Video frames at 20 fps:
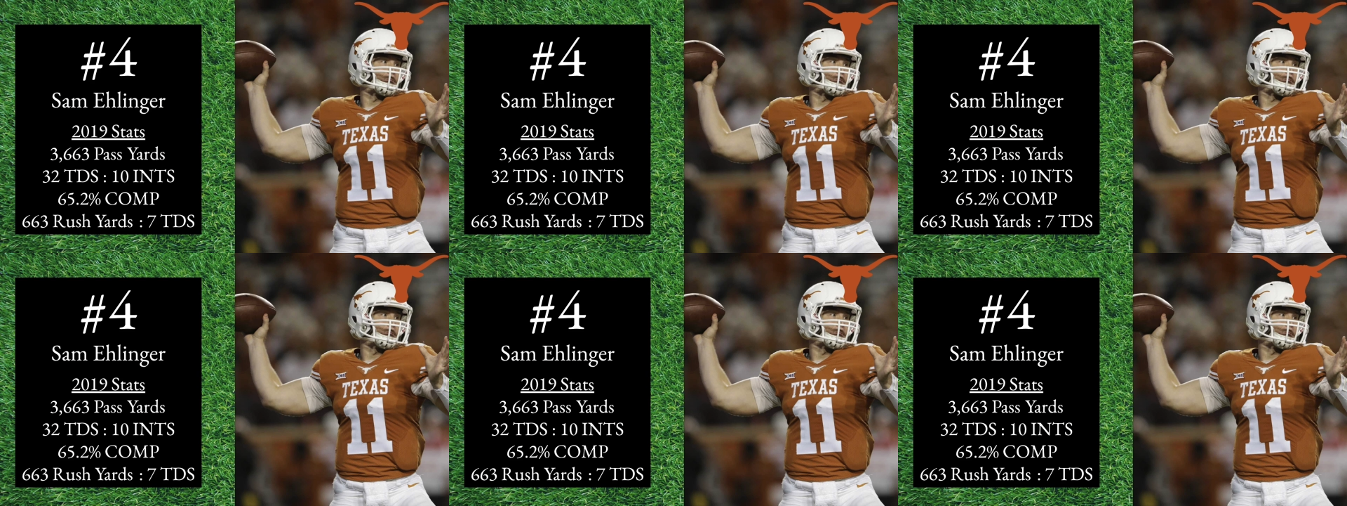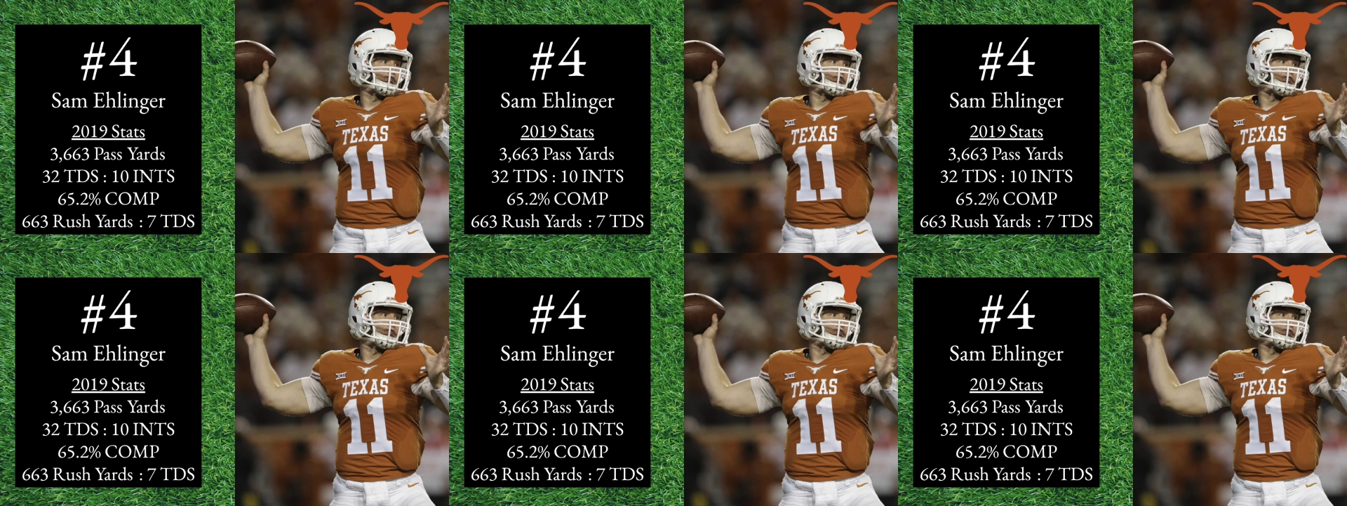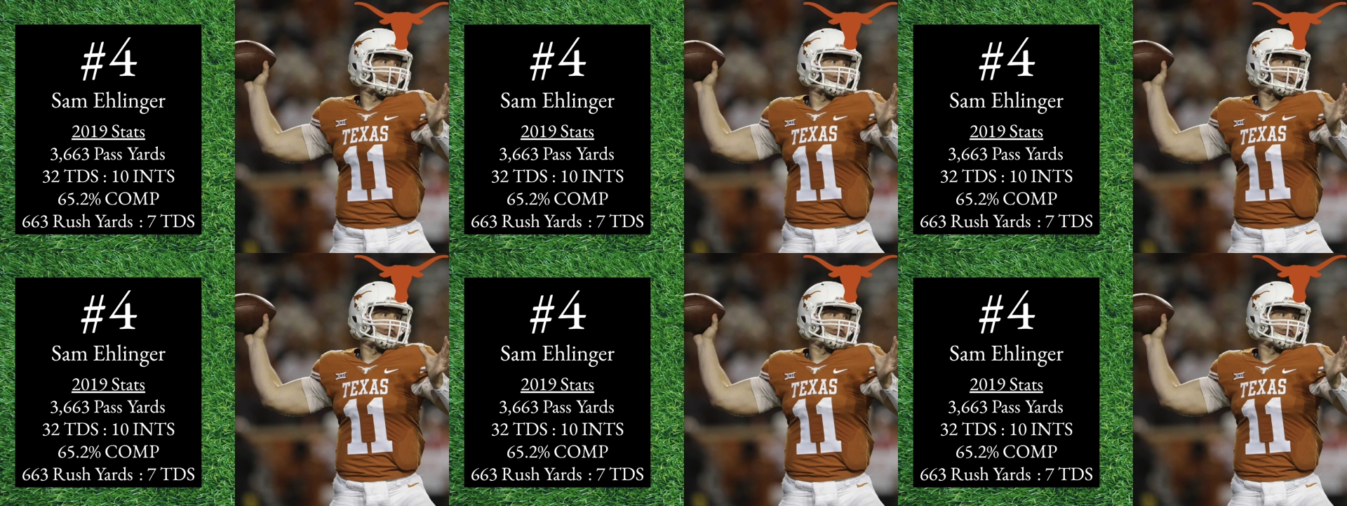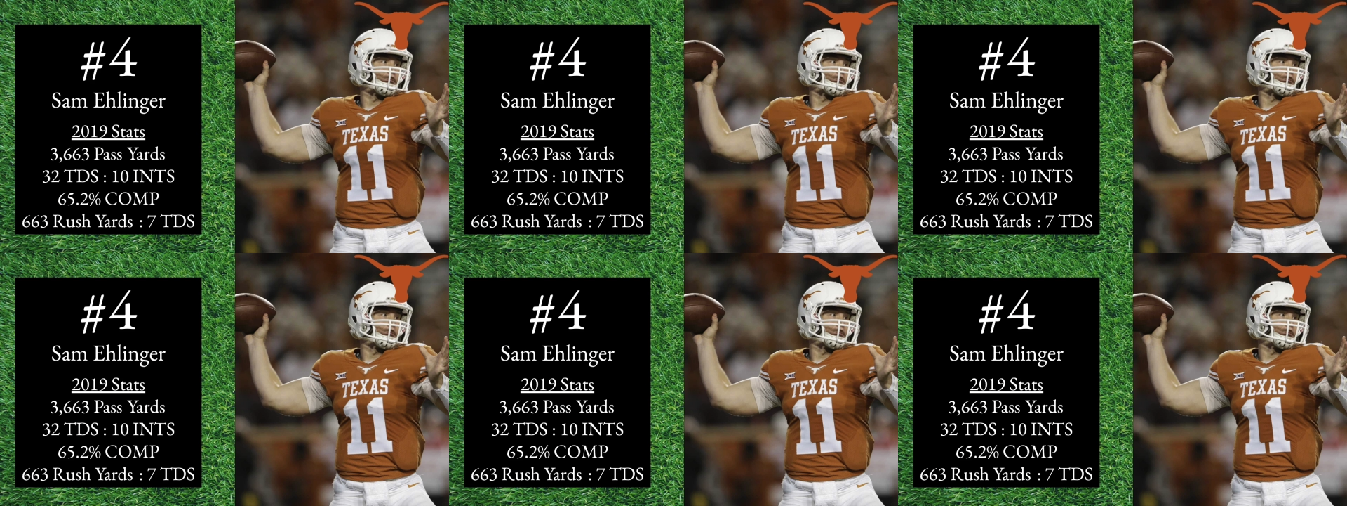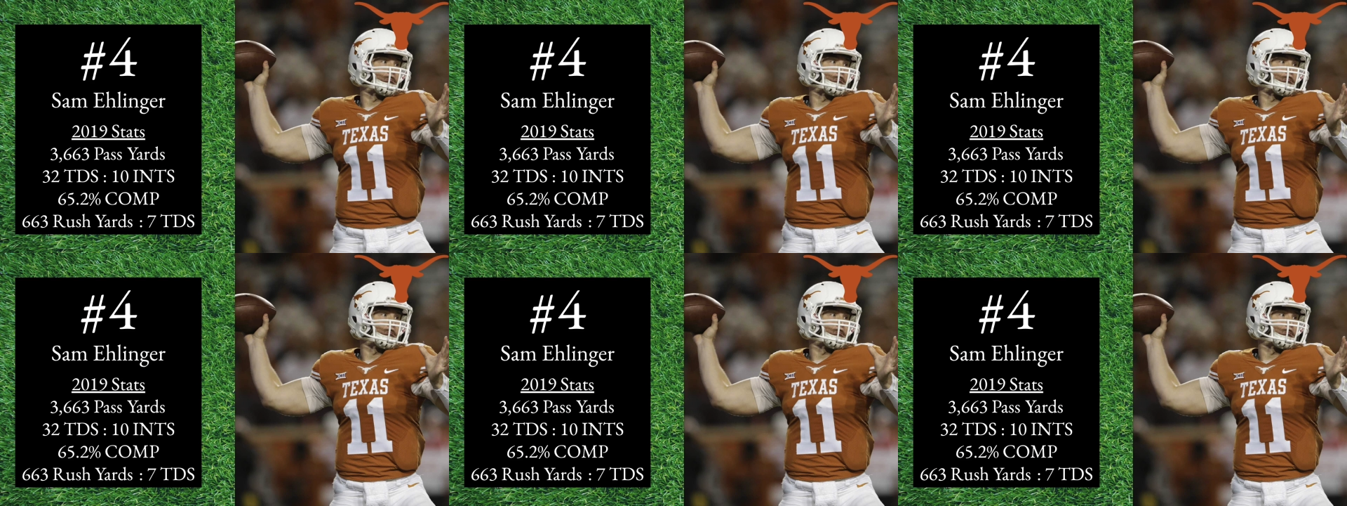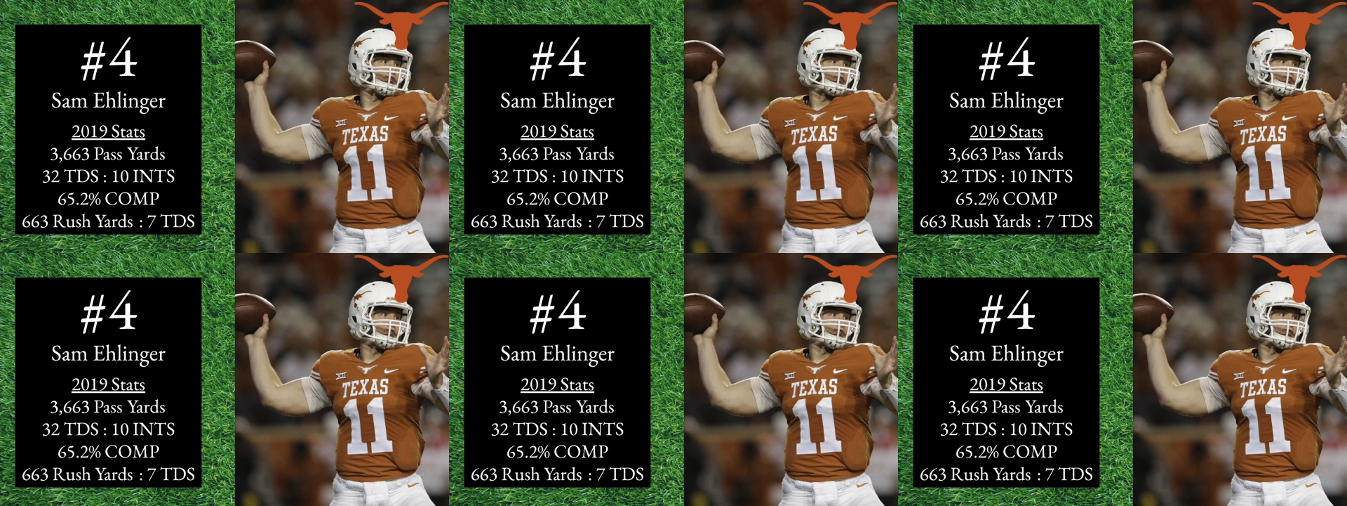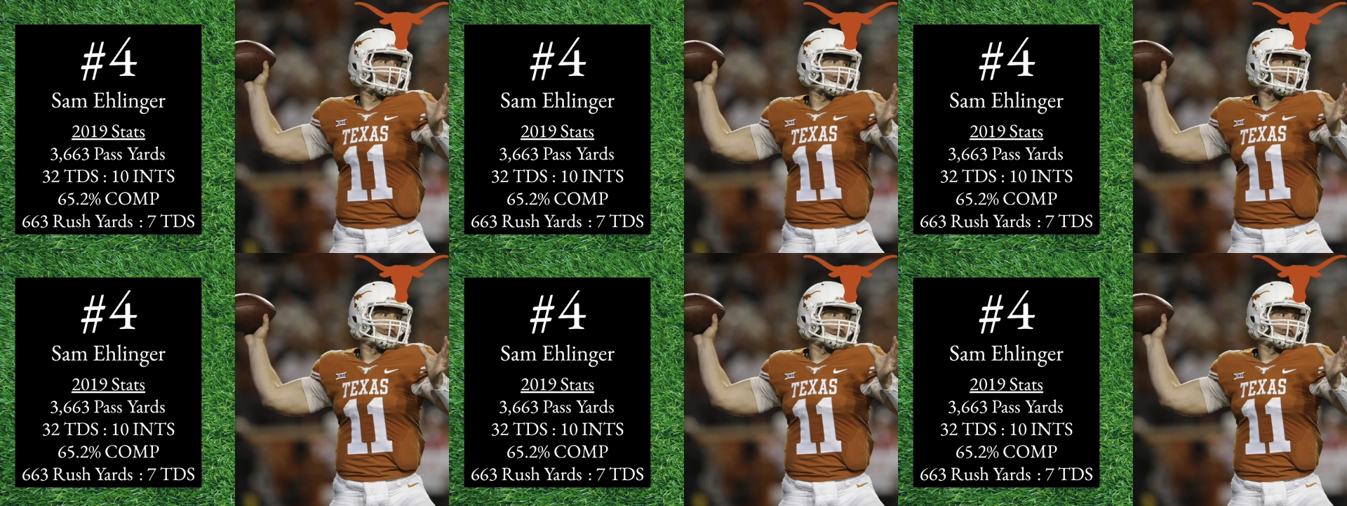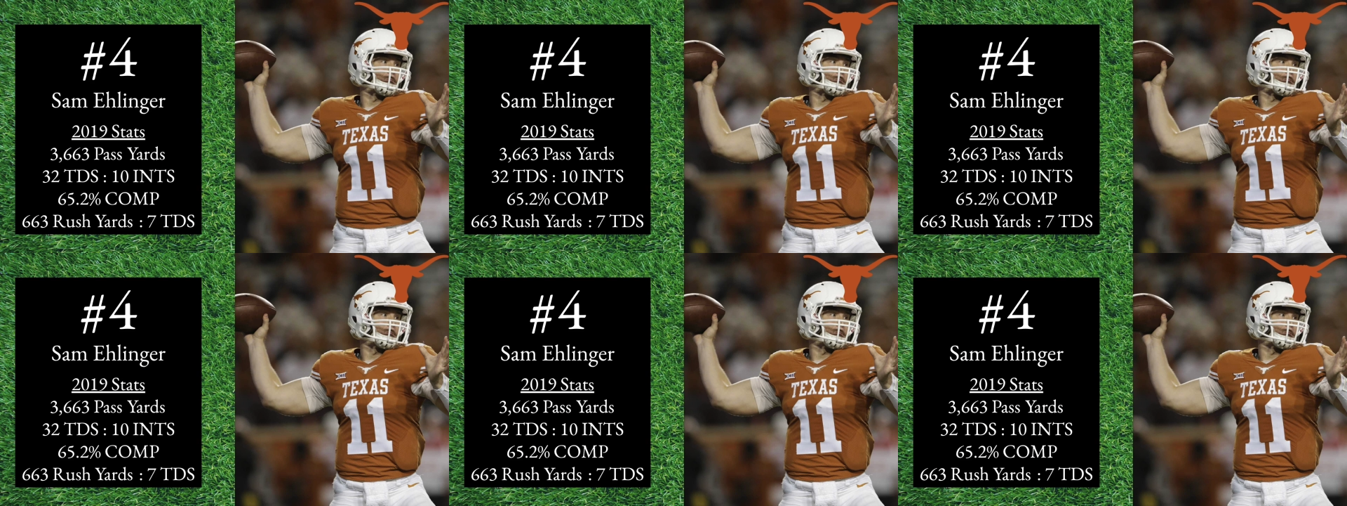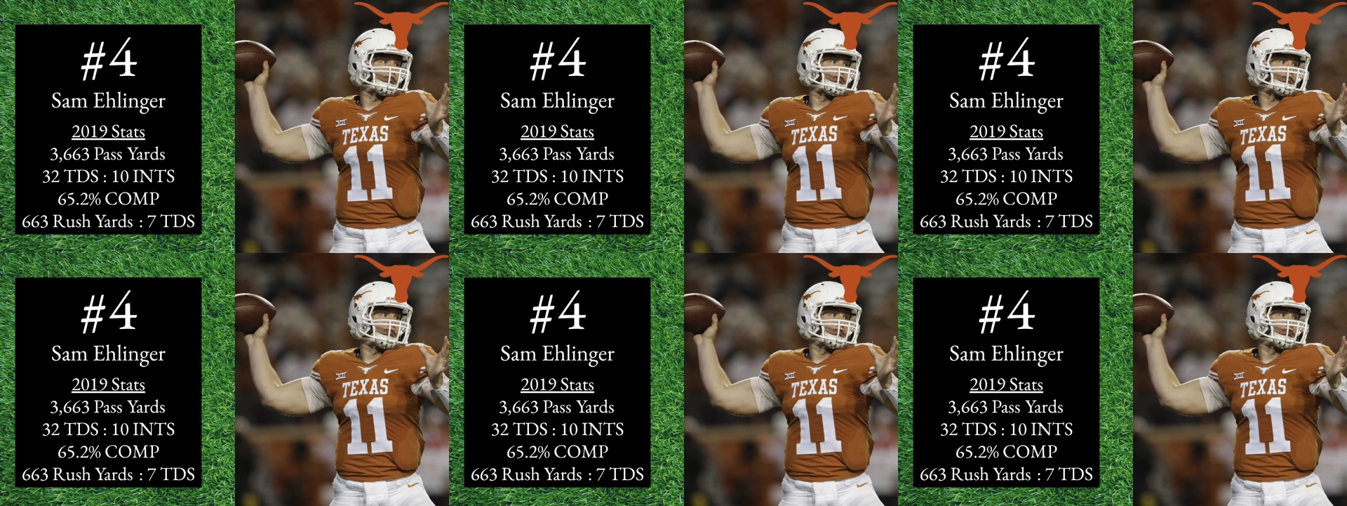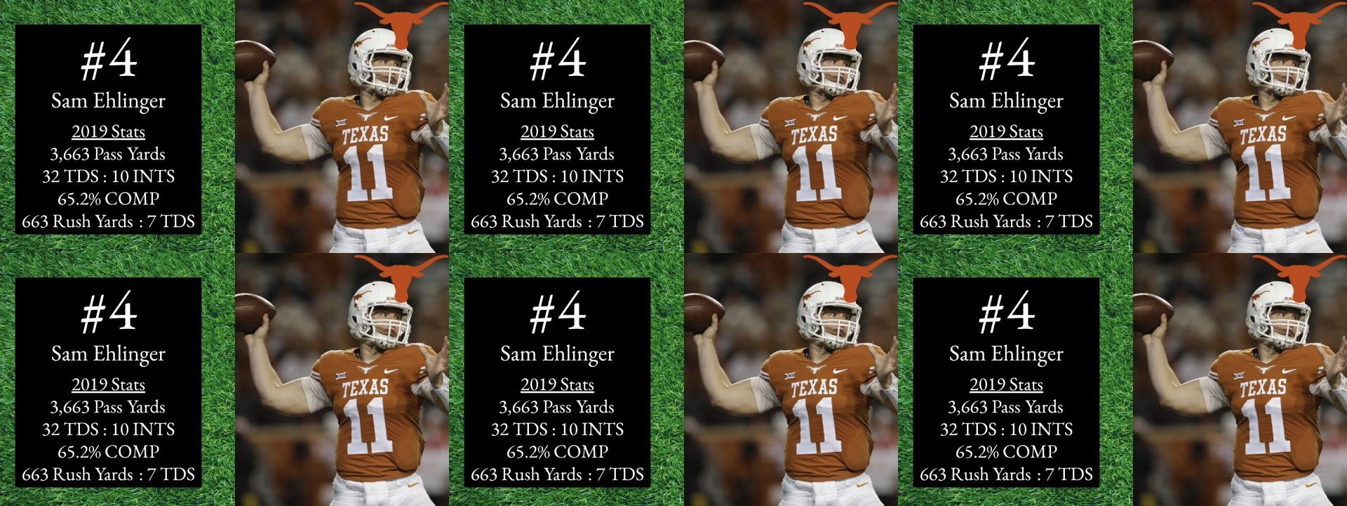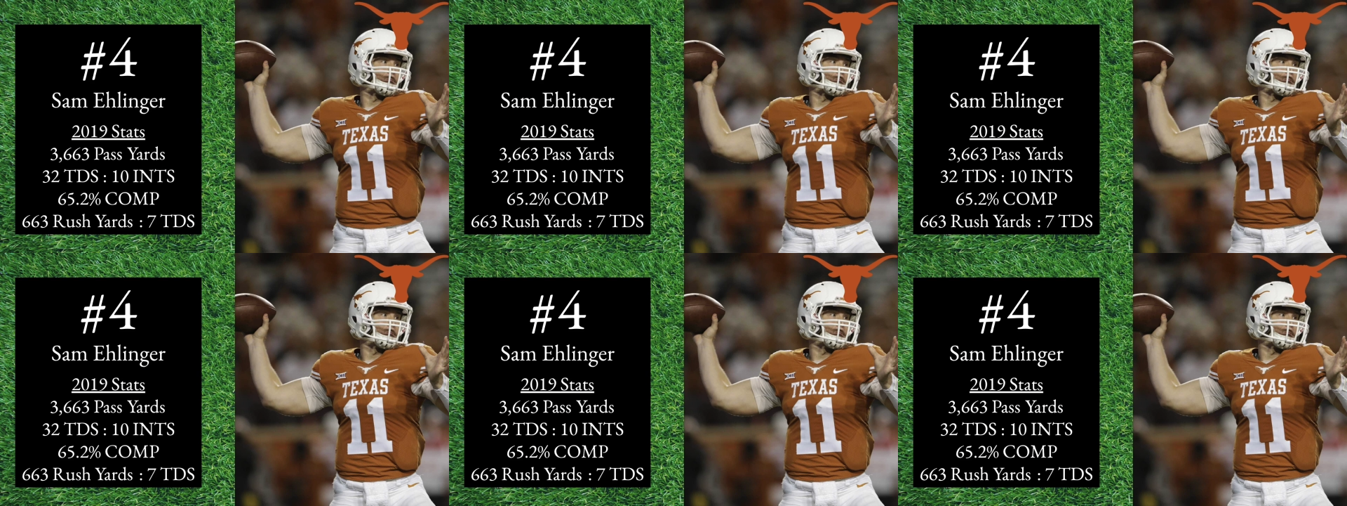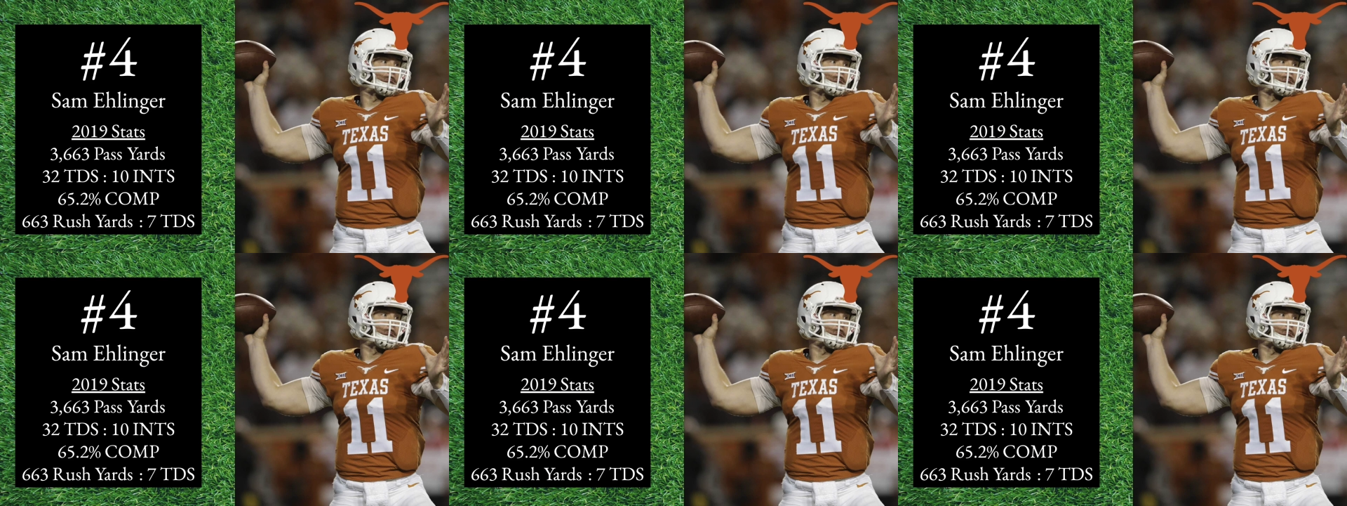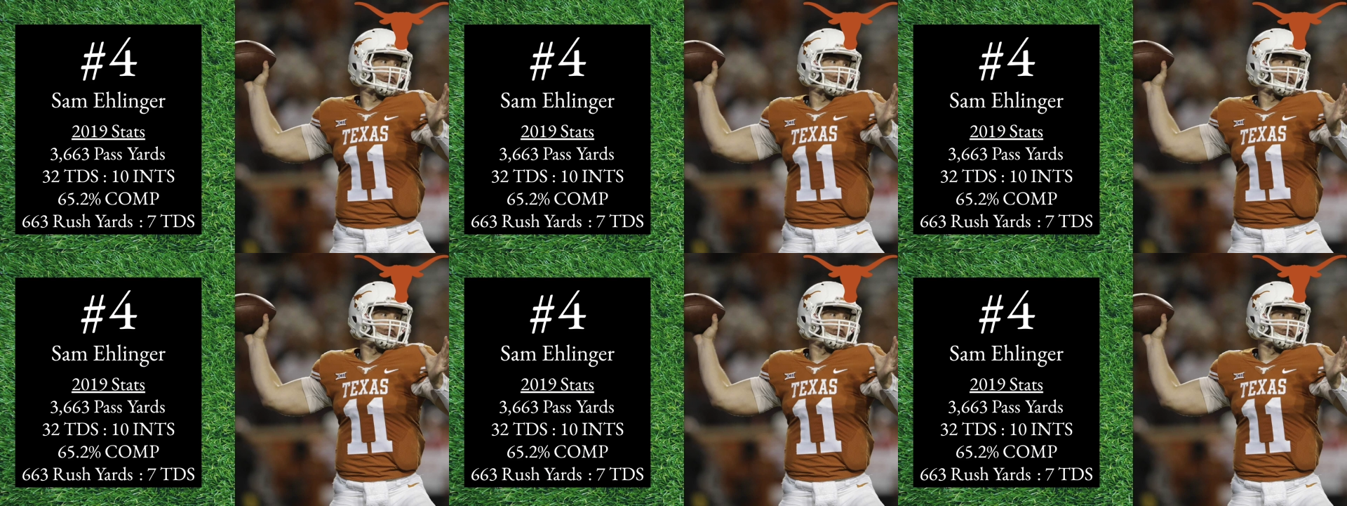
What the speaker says: (no speaker visible)